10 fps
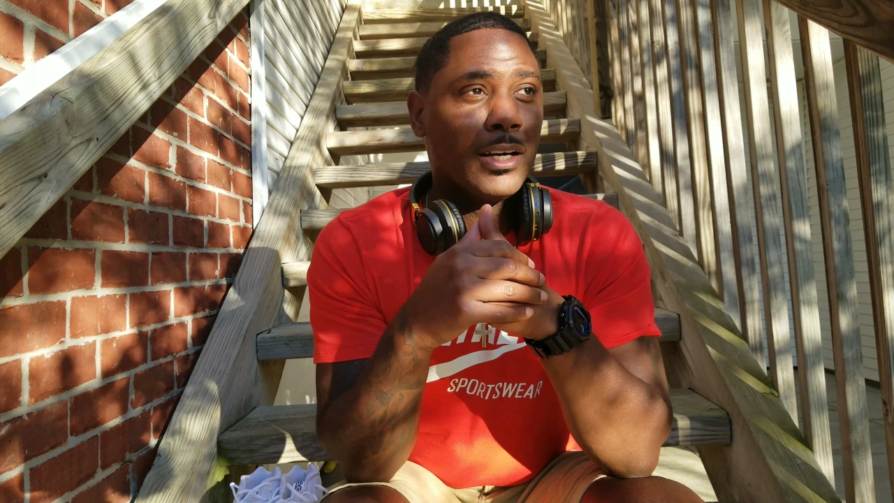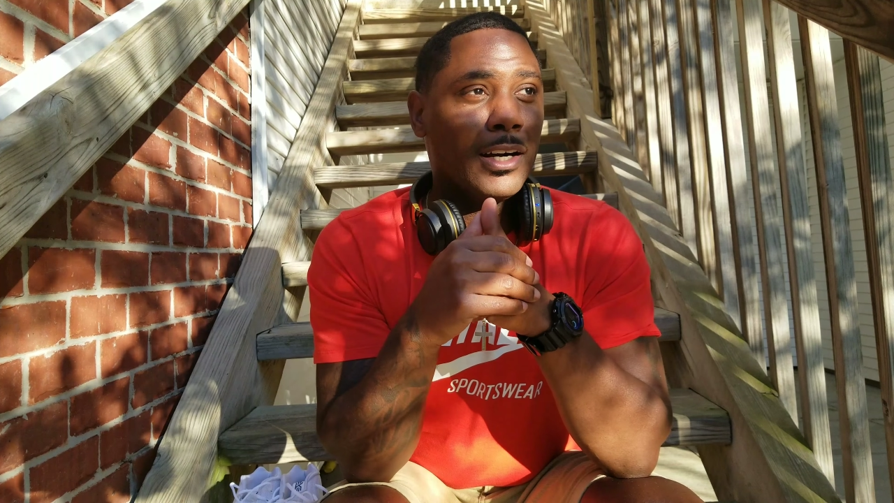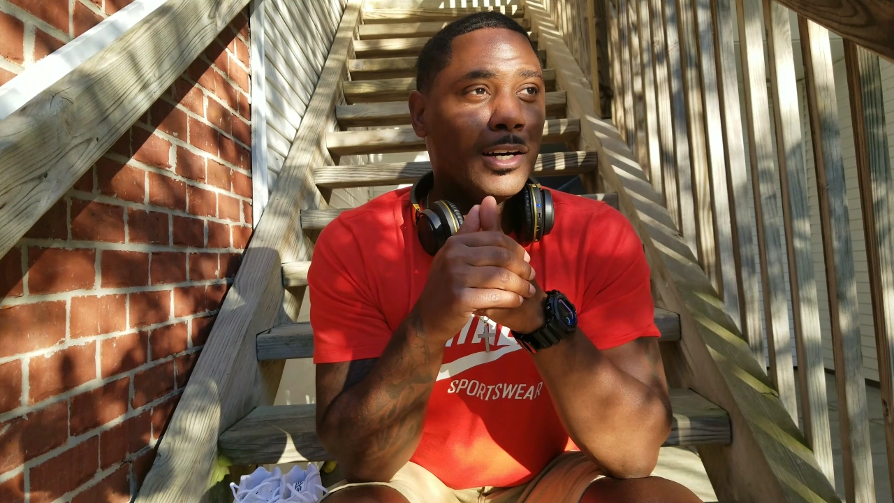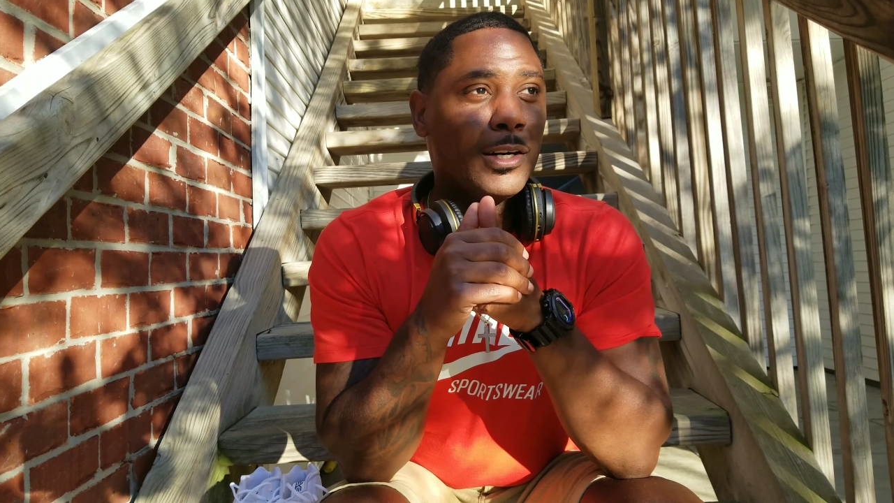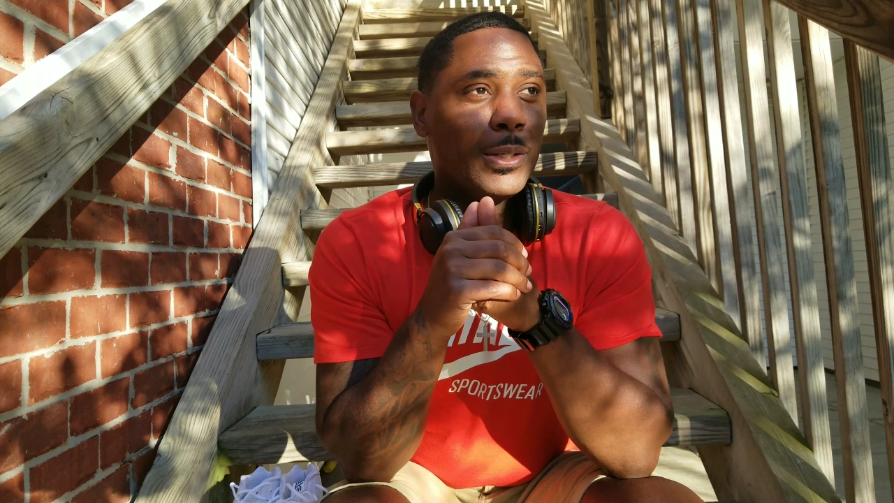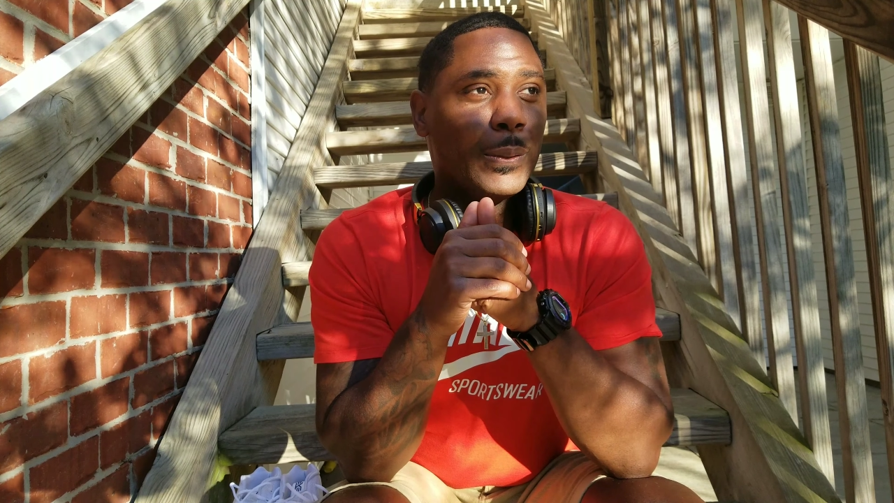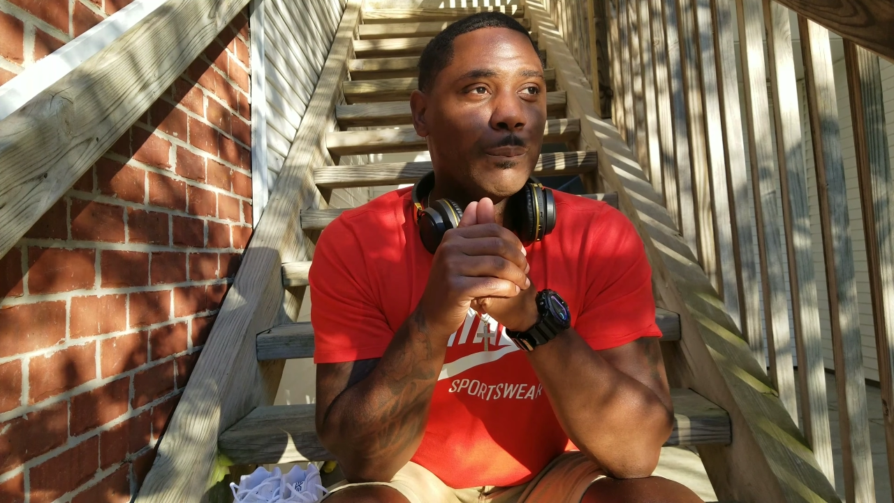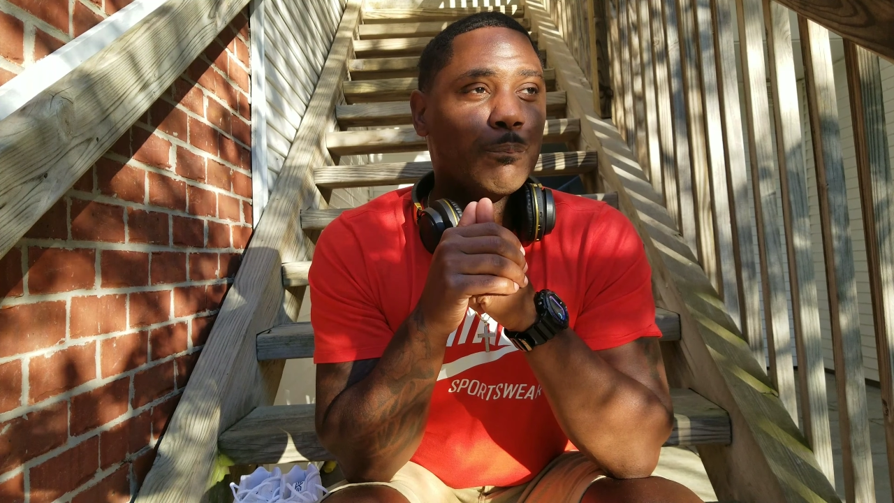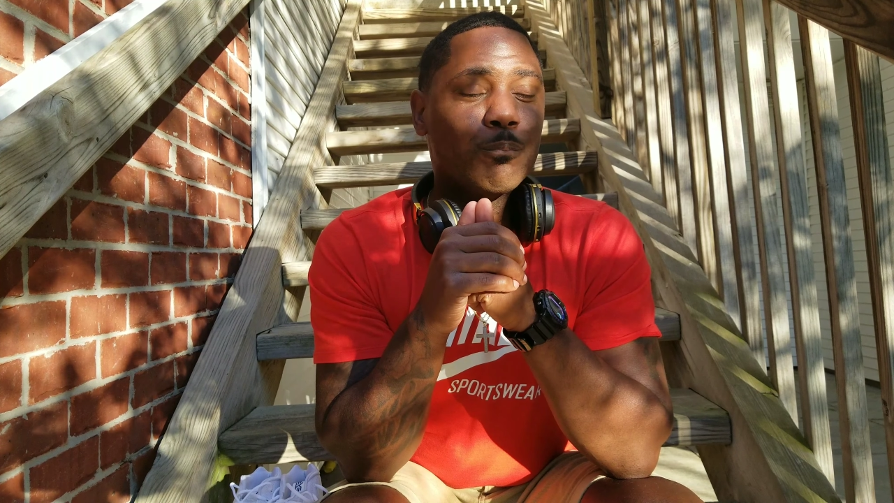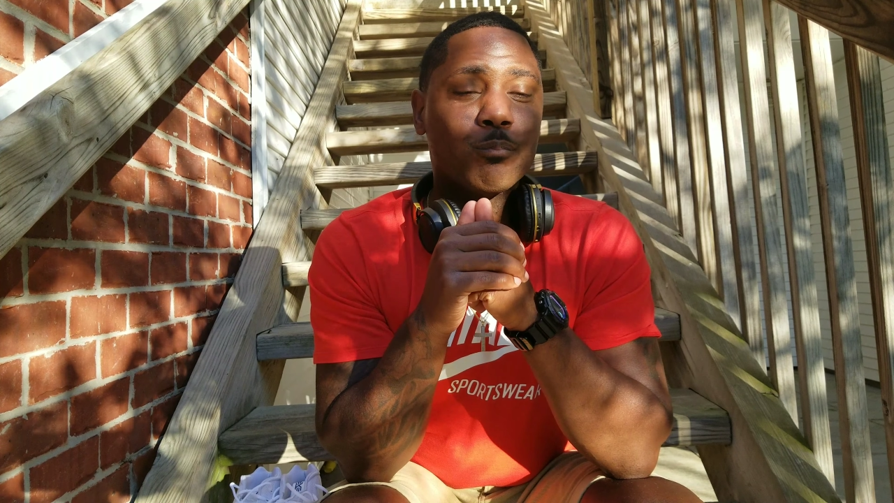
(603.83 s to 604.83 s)

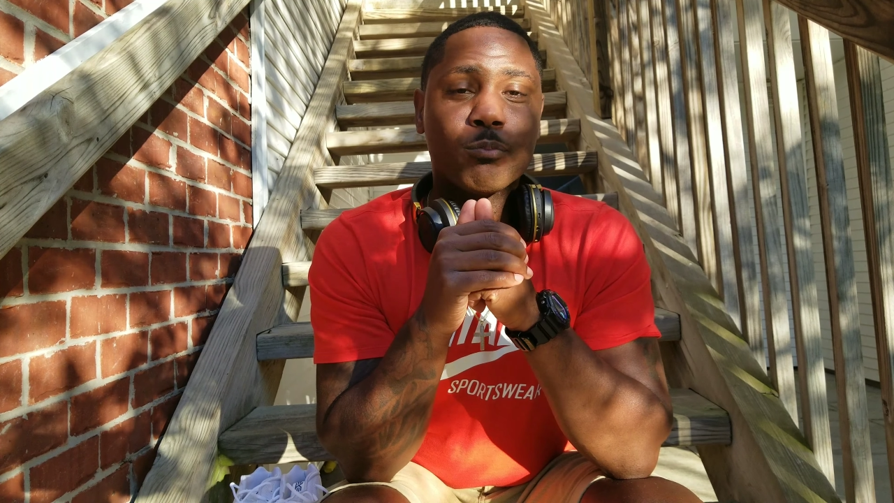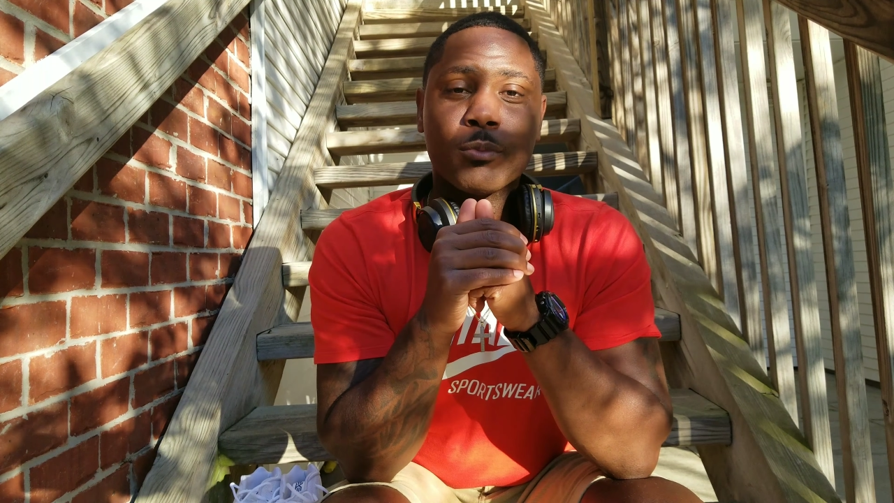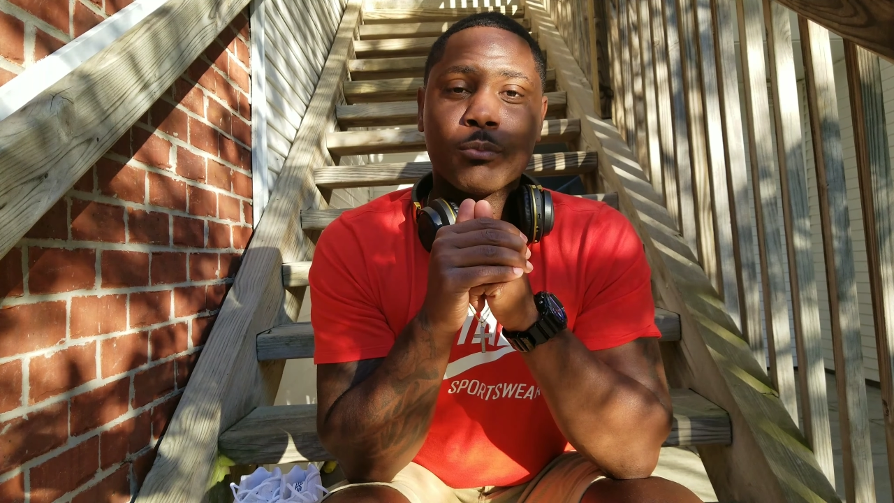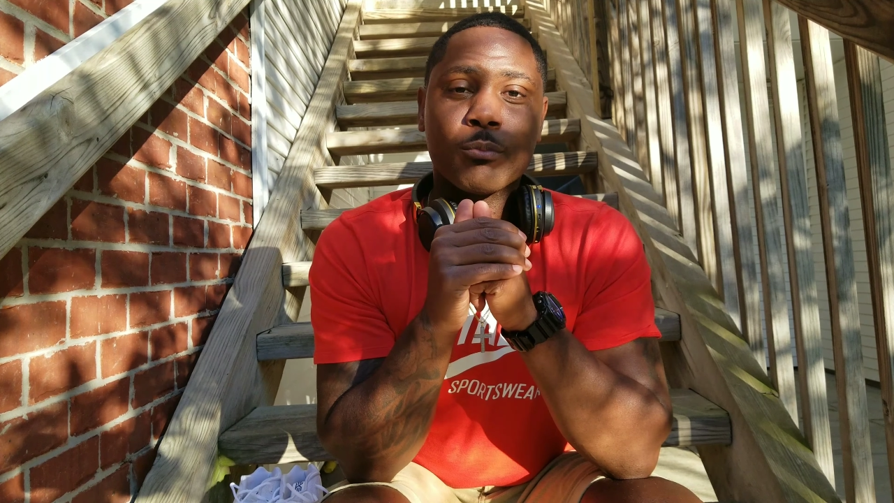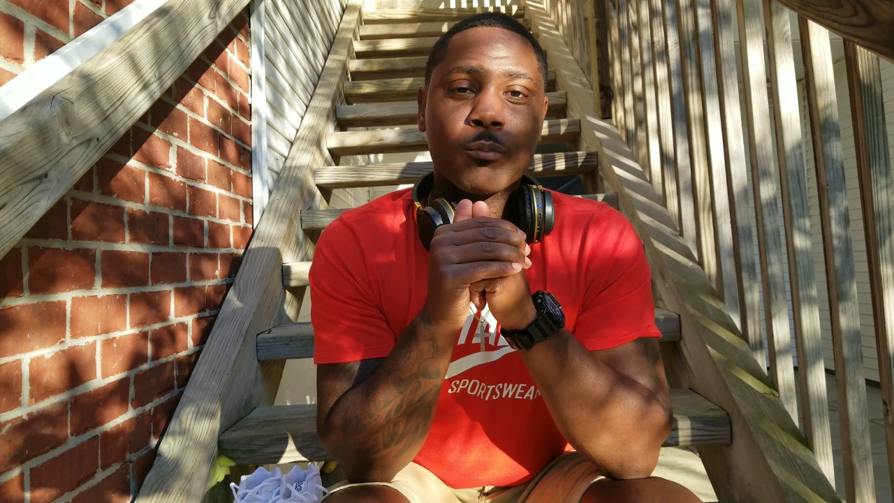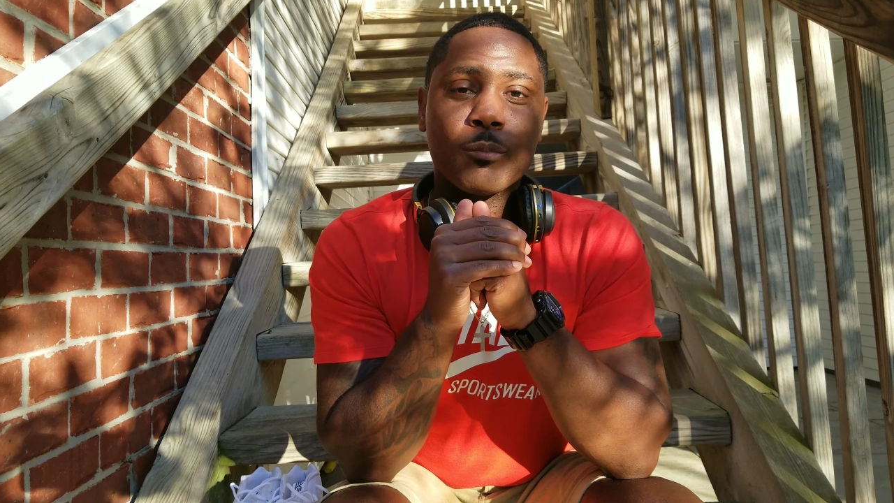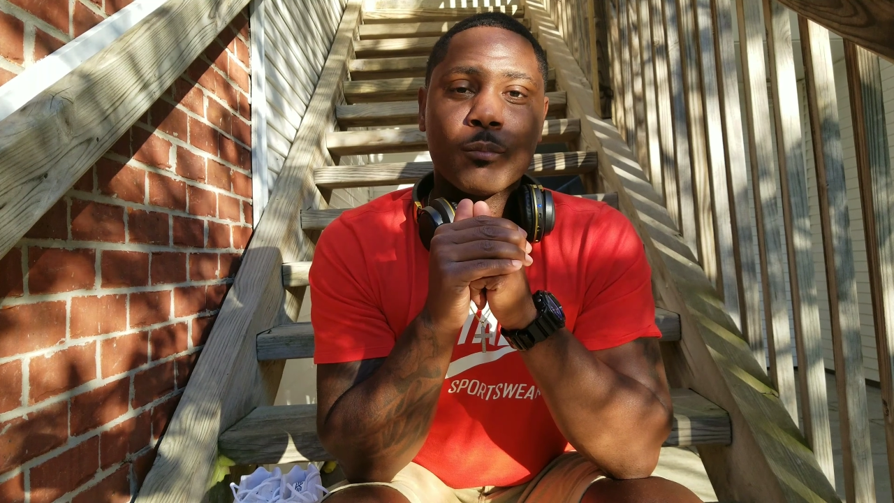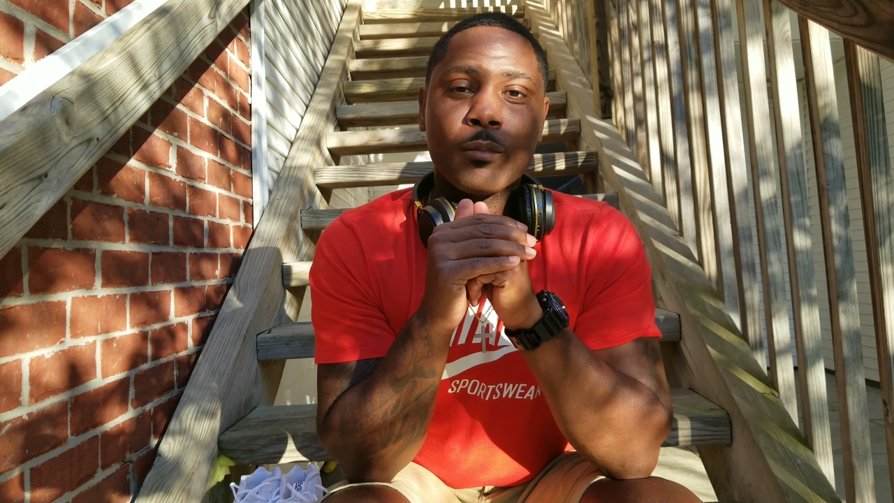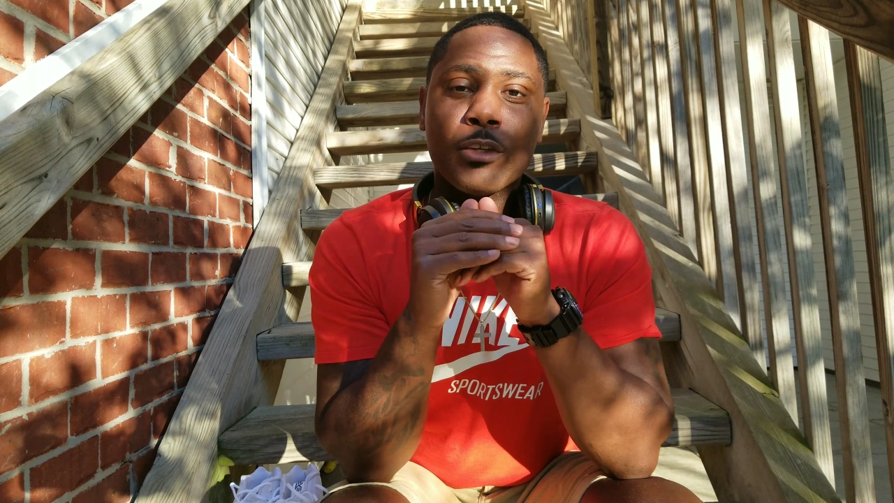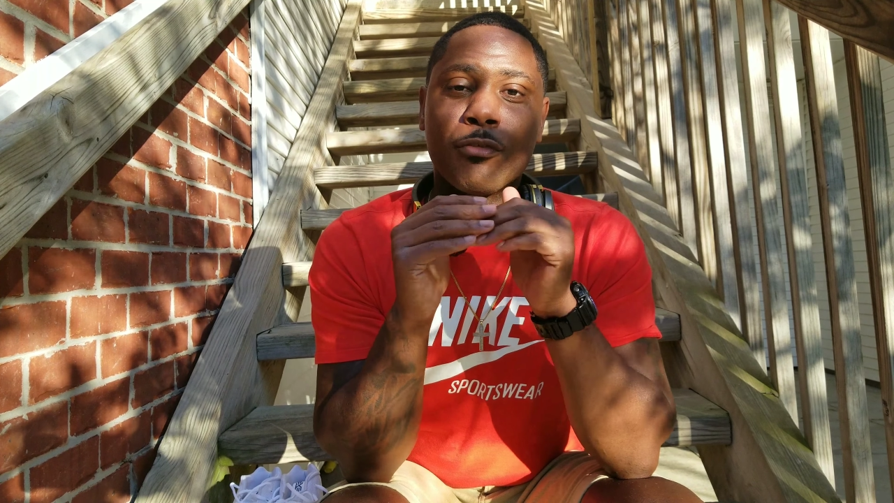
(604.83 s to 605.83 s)
um,
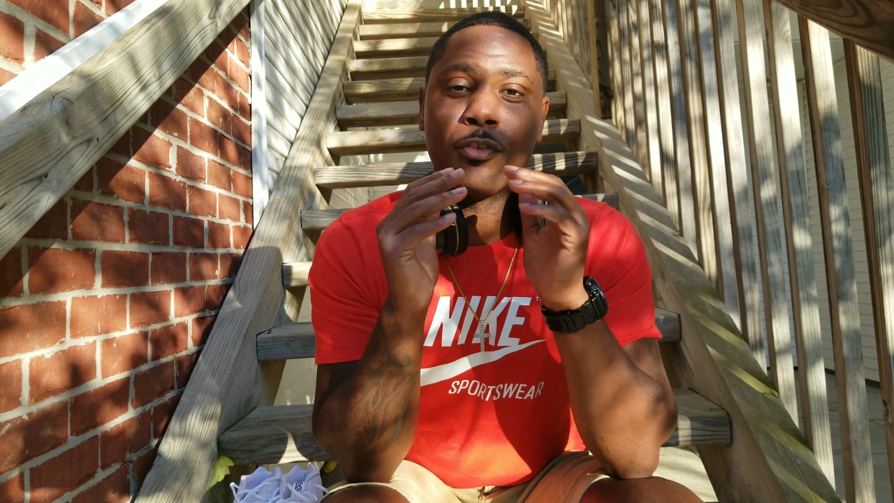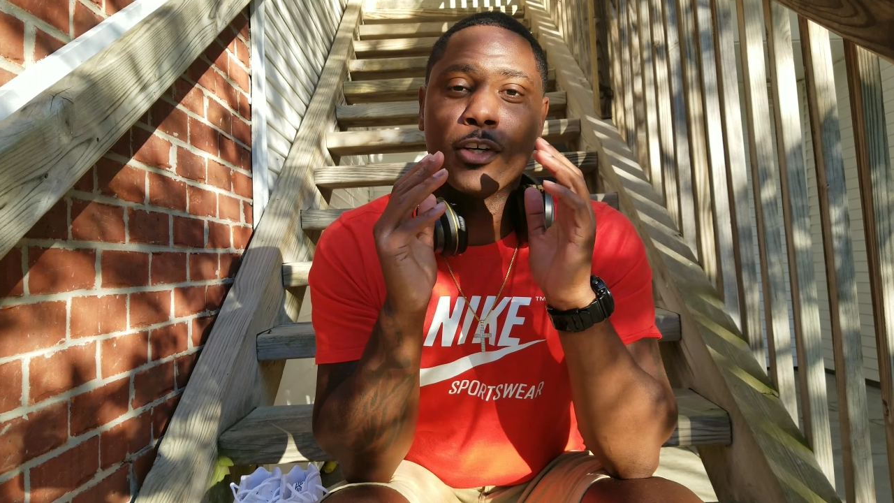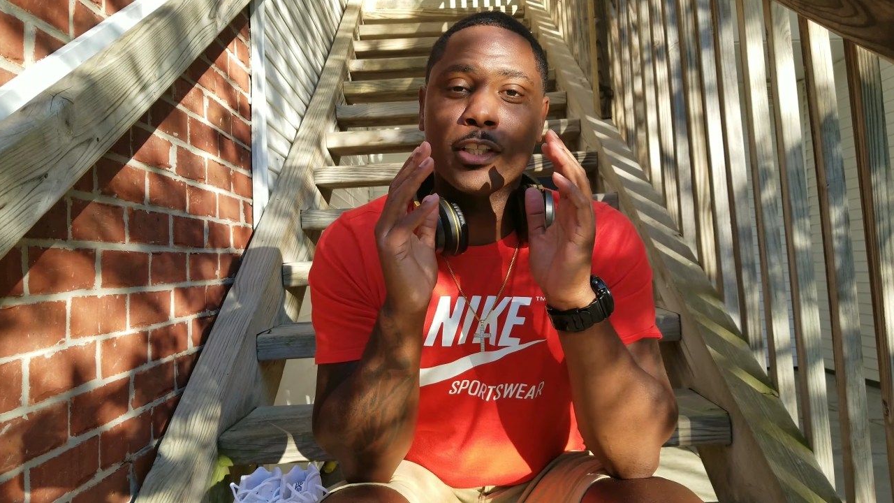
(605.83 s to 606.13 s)
for